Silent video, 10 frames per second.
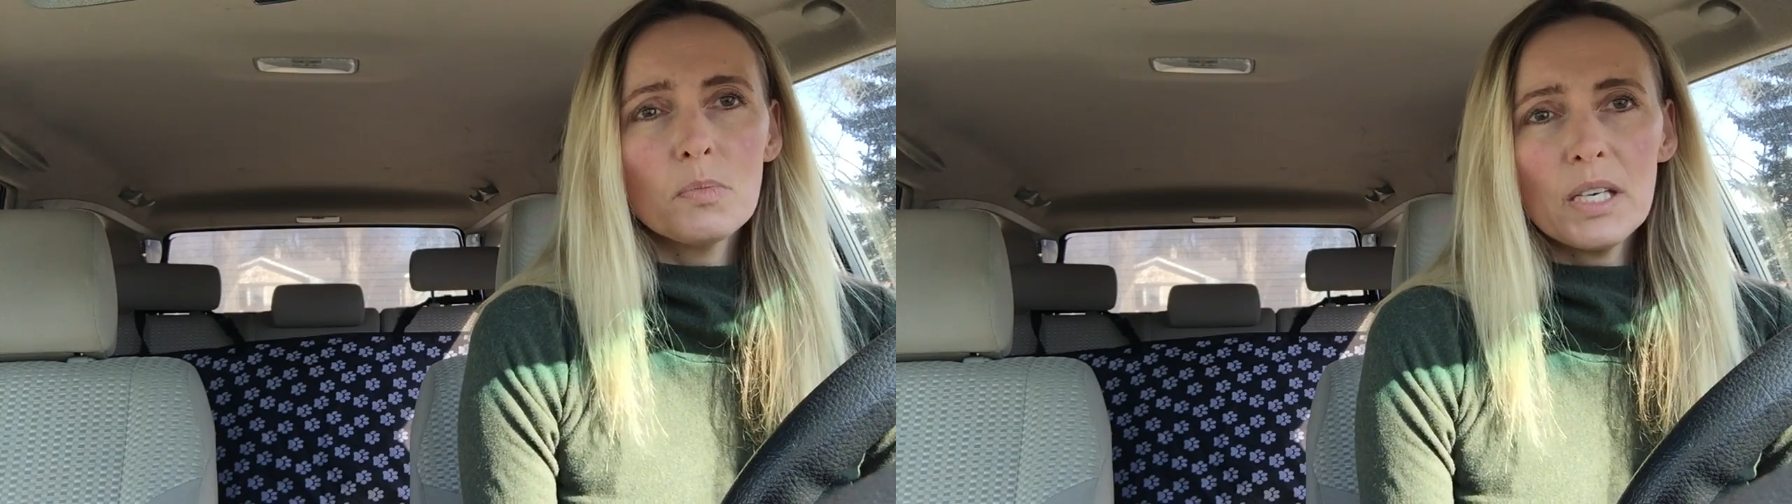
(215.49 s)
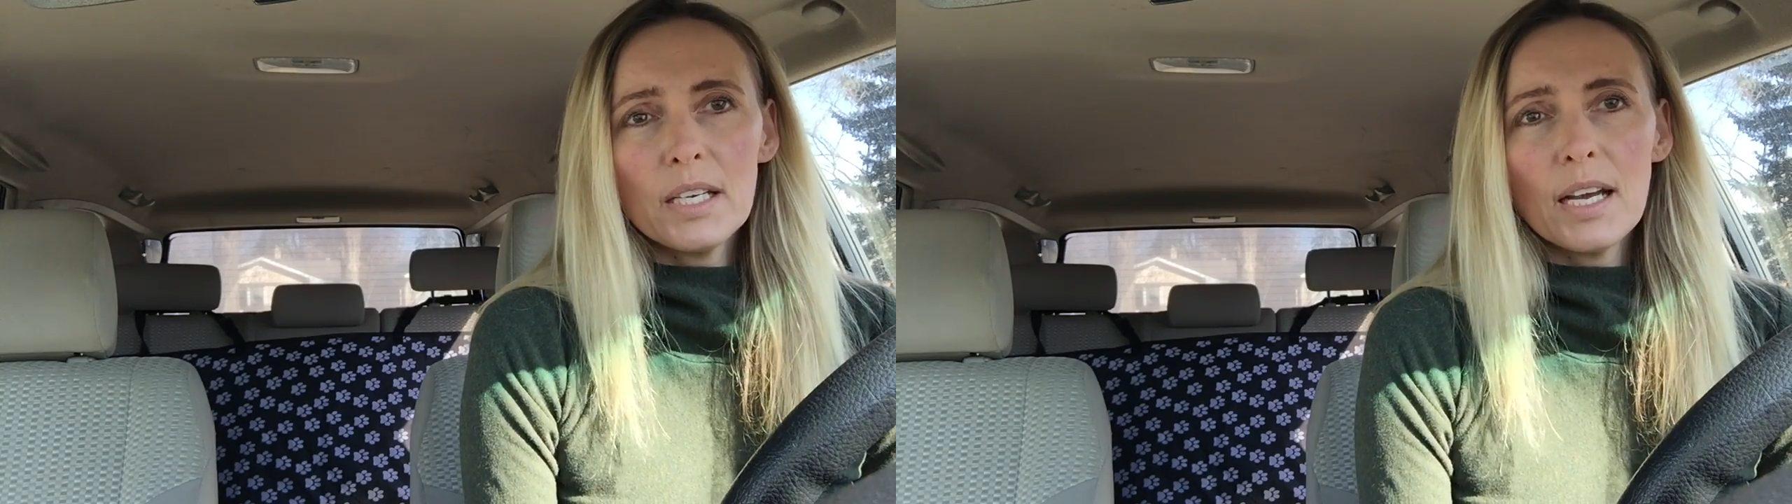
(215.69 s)

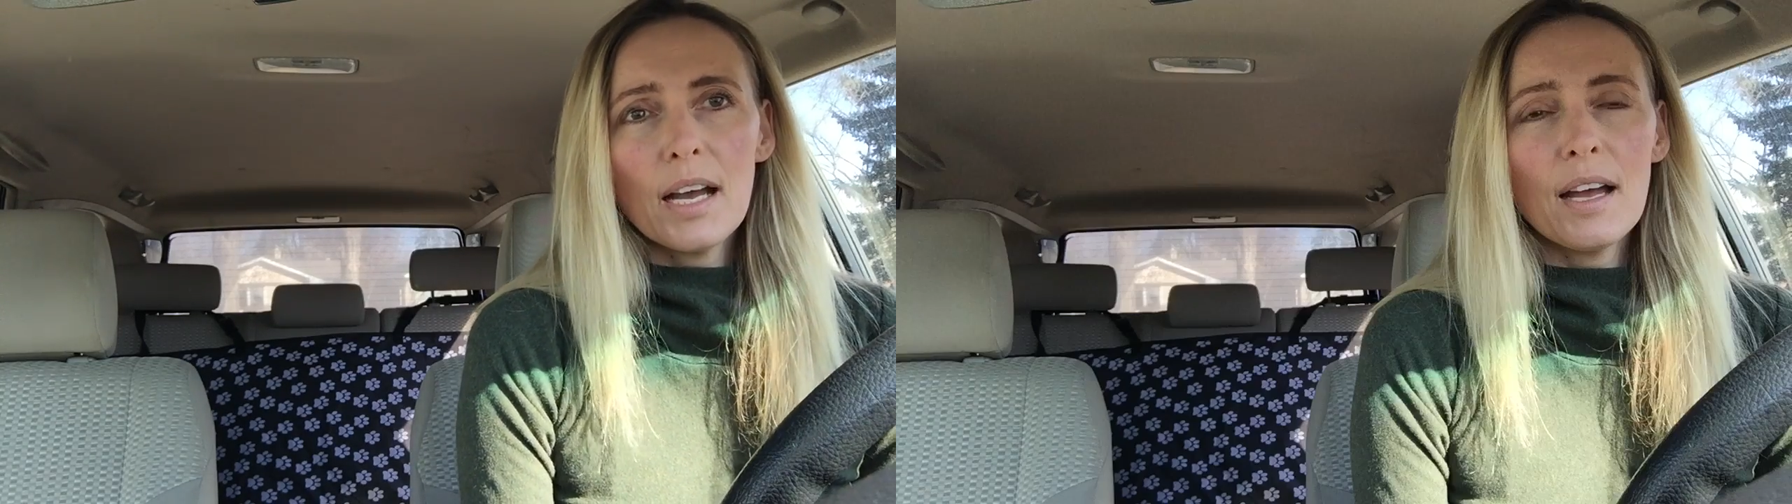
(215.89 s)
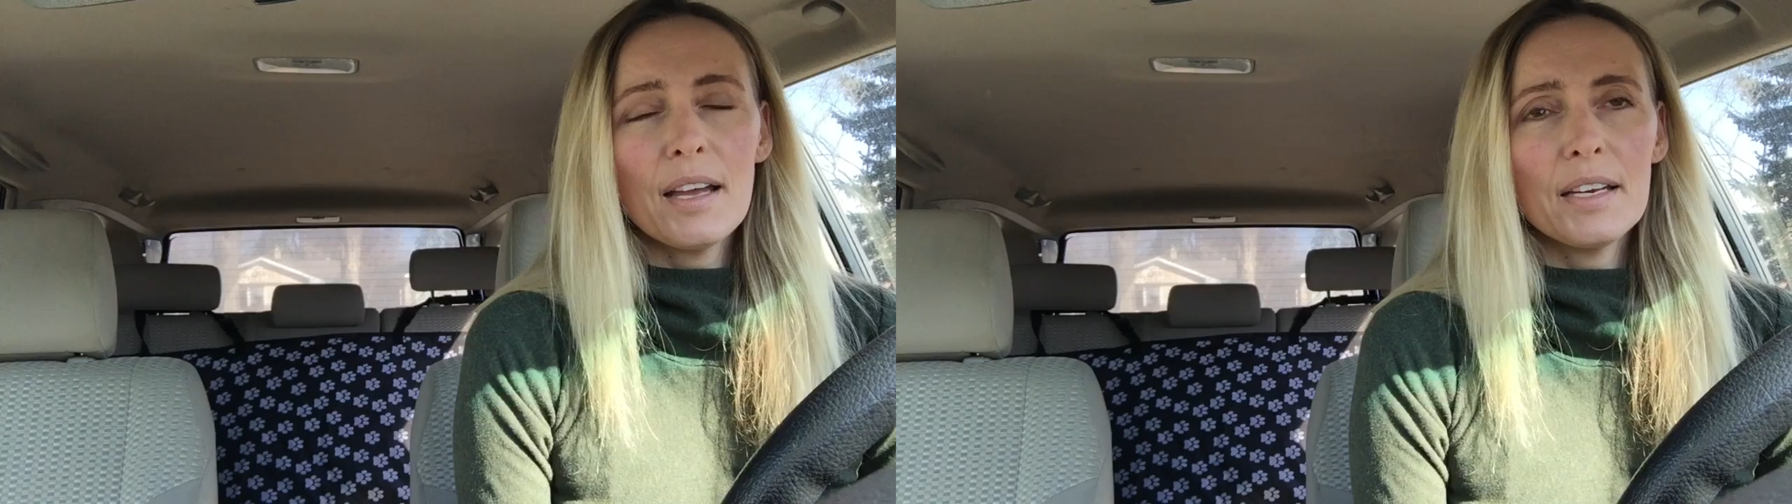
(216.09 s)

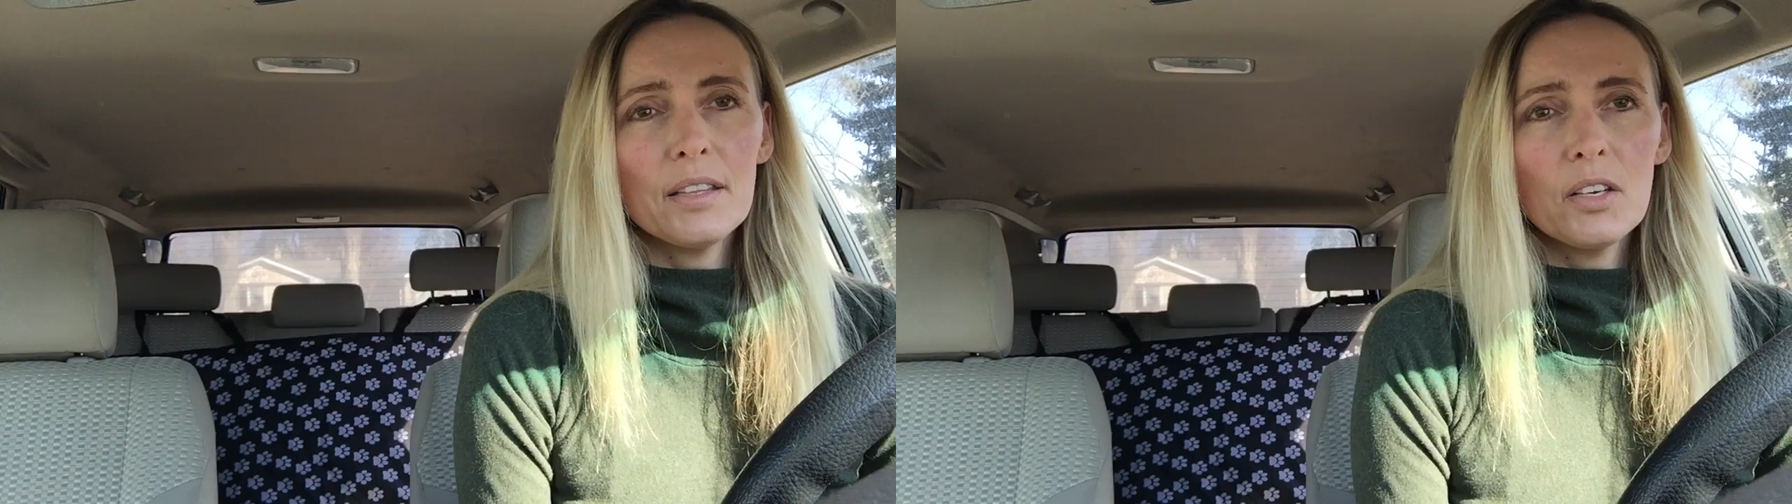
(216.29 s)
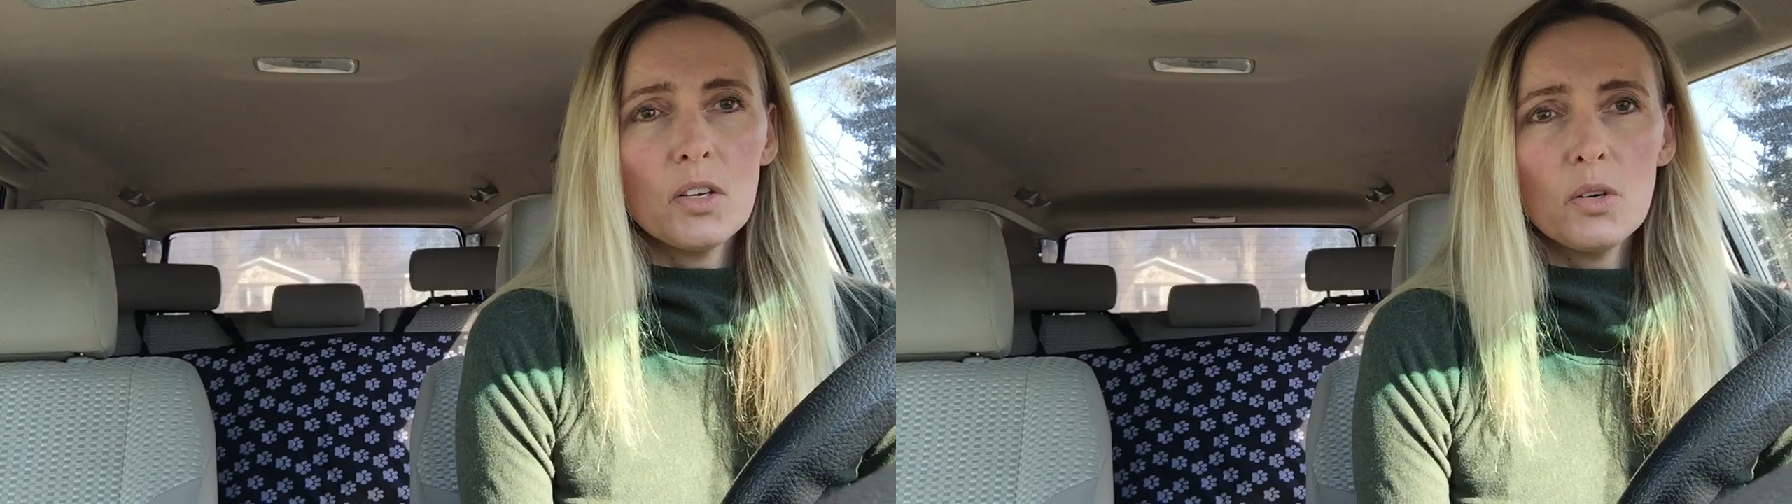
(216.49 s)
media and in
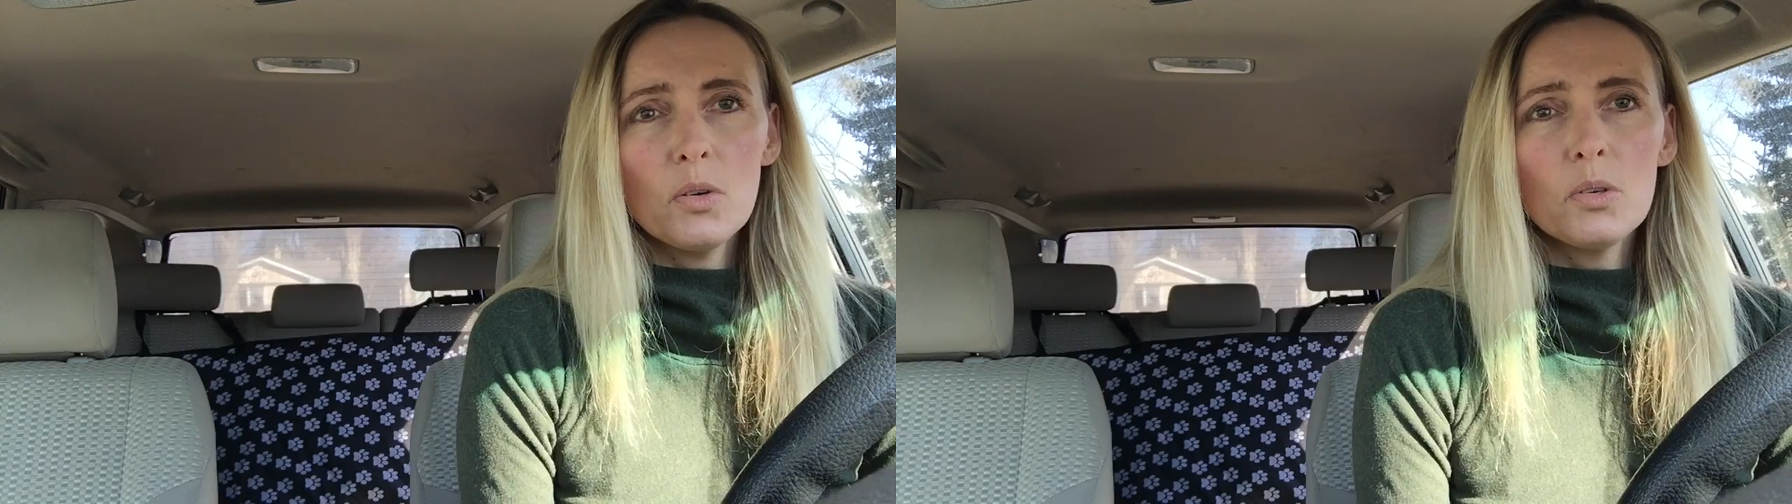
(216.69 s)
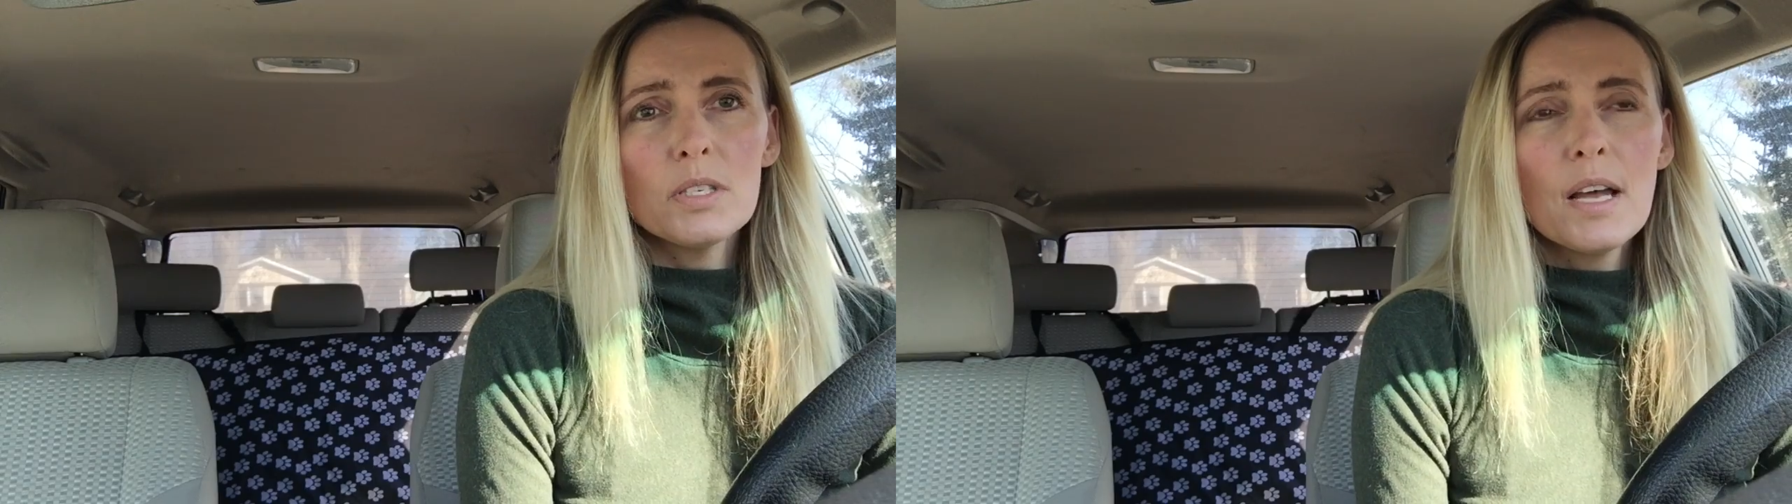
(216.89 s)
the
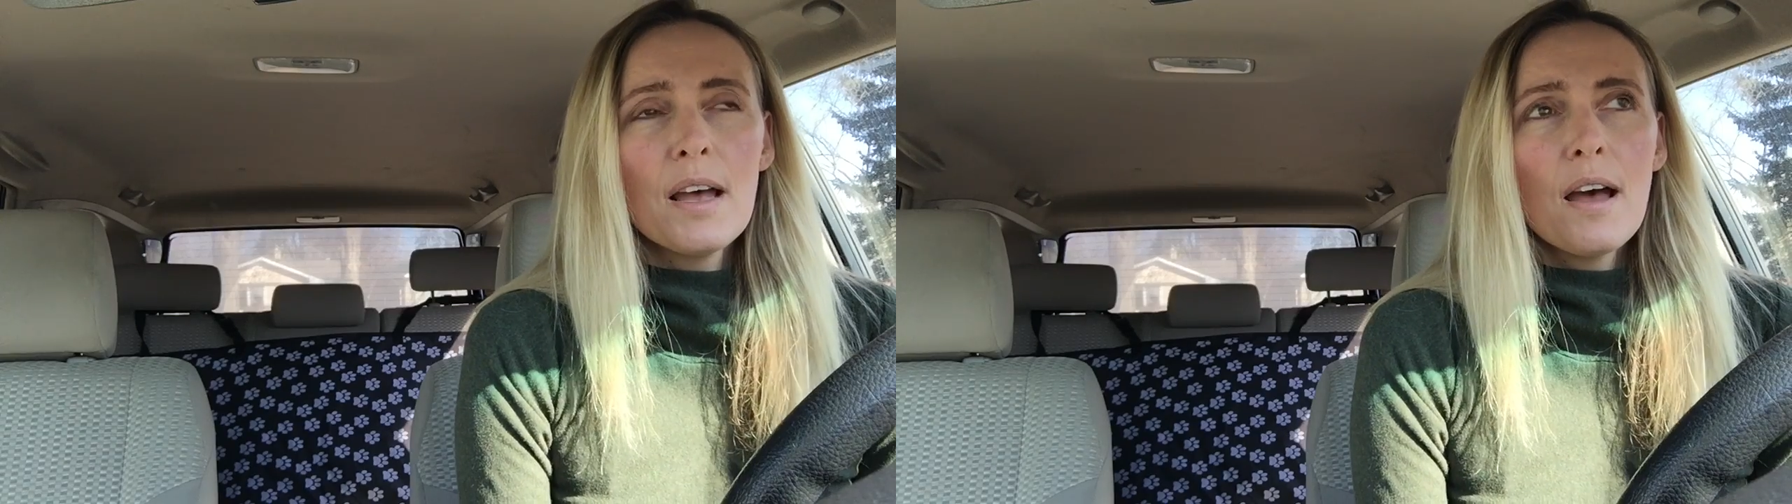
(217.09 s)
news